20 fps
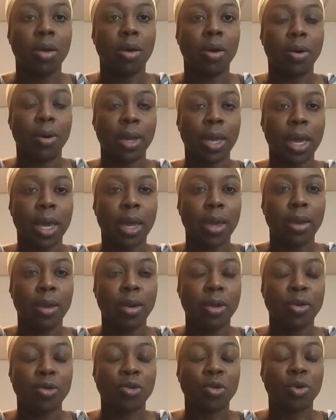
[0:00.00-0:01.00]
Okay,
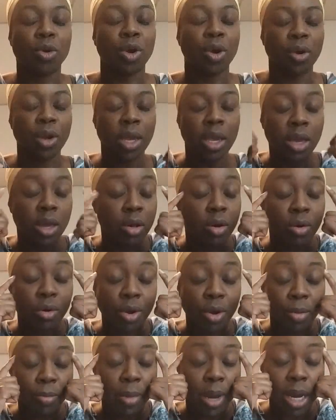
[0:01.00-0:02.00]
so your ego,
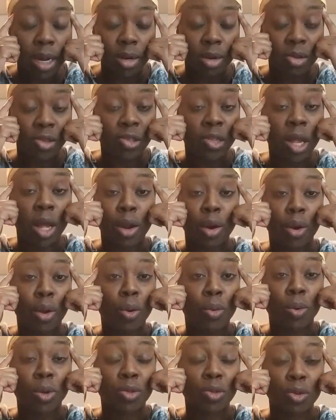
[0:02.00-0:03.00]
your mind does not
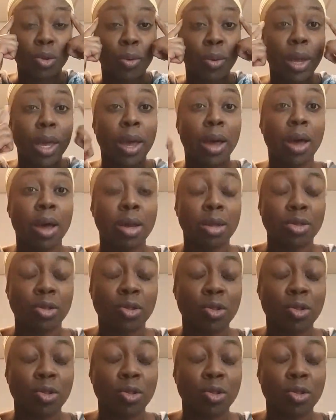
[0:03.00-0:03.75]
know what's going on.